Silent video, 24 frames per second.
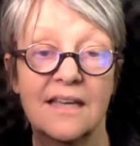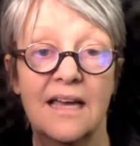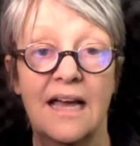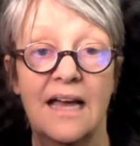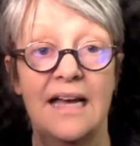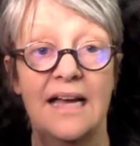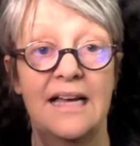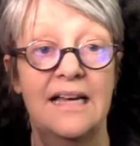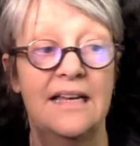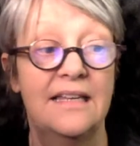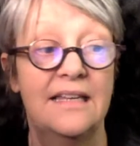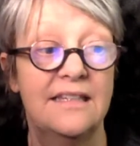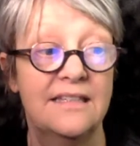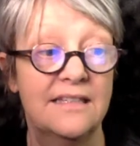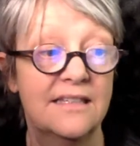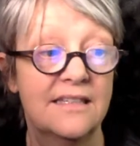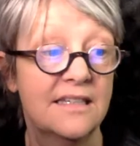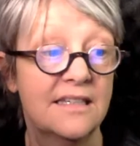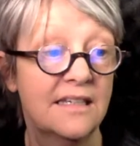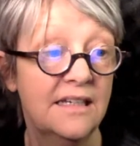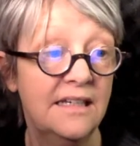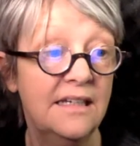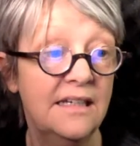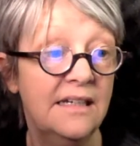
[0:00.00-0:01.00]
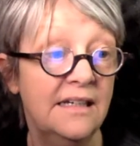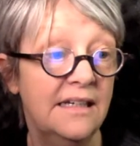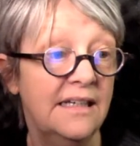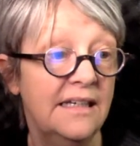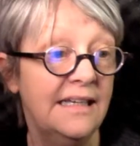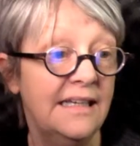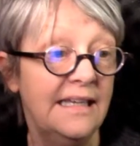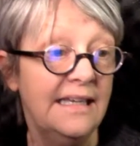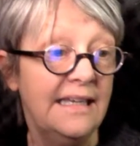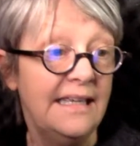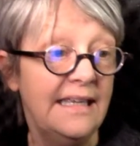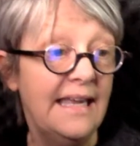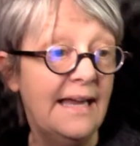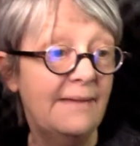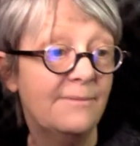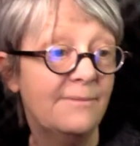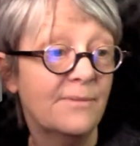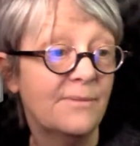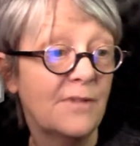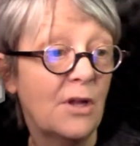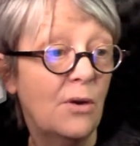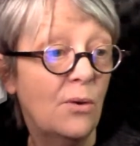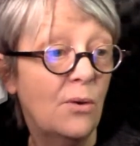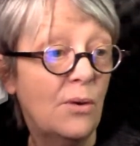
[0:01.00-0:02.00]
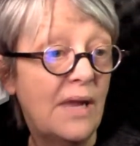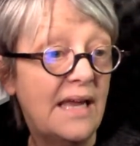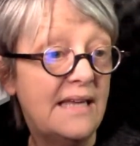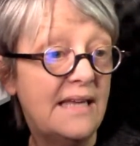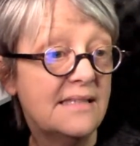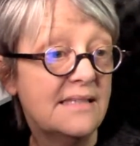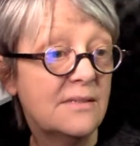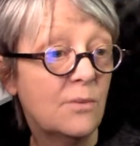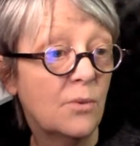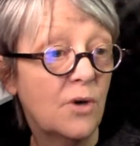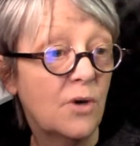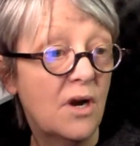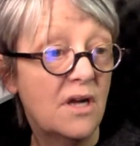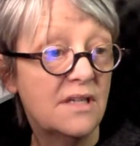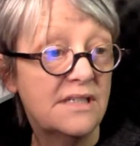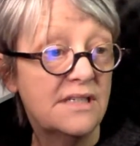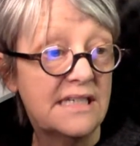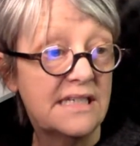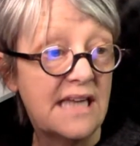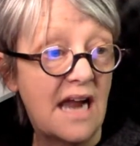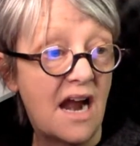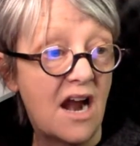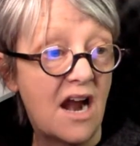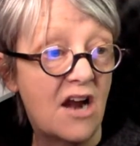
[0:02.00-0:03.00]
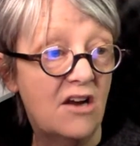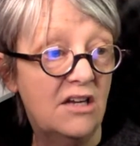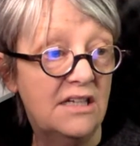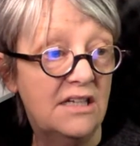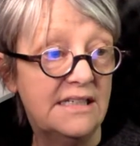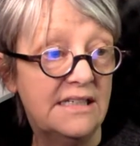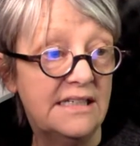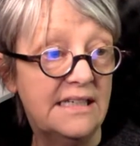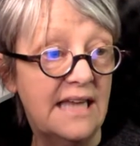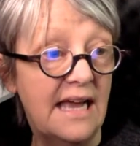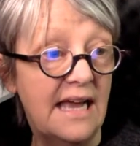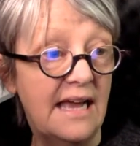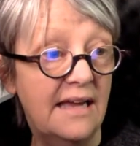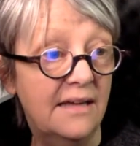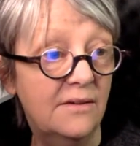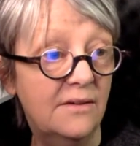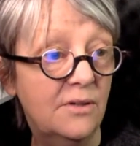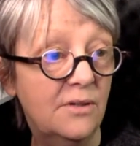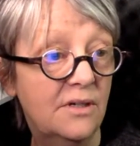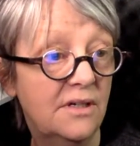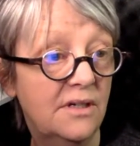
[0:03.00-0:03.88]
And yeah, okay, so we're on to Carolyn now.